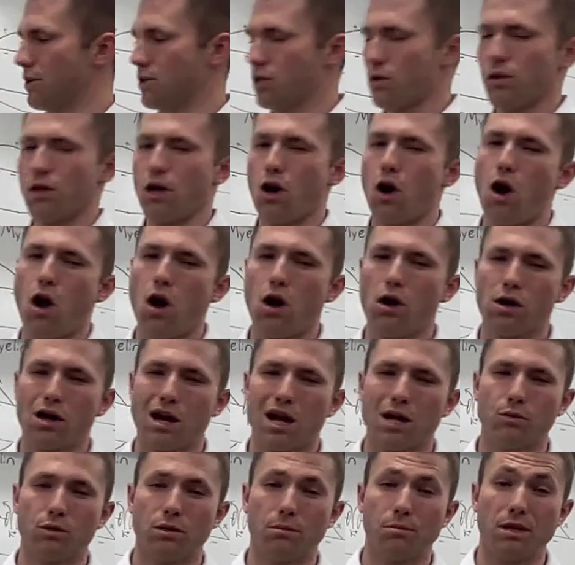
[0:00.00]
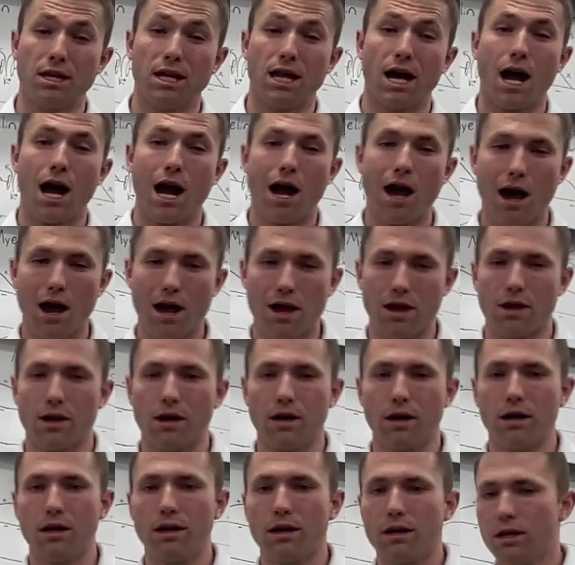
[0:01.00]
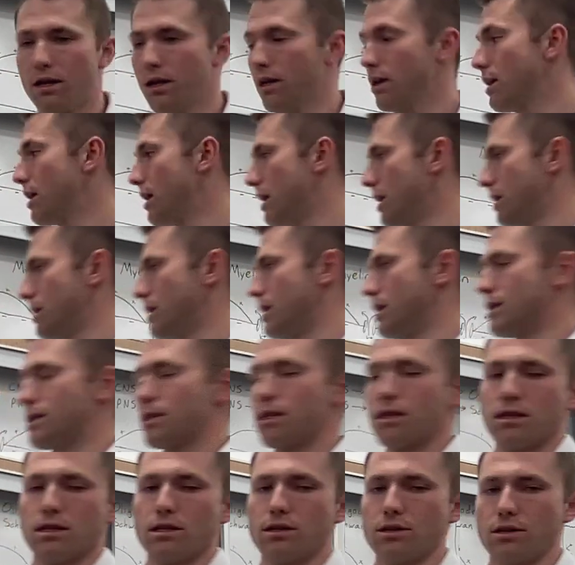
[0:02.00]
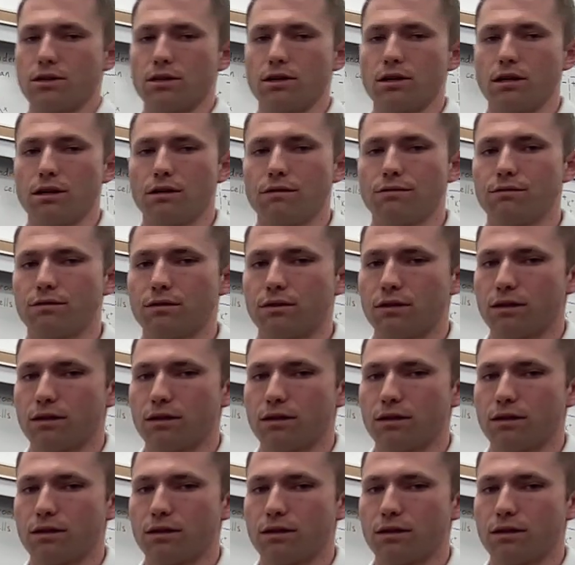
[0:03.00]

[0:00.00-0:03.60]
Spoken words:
So the Ri would be higher in this thinner nerve.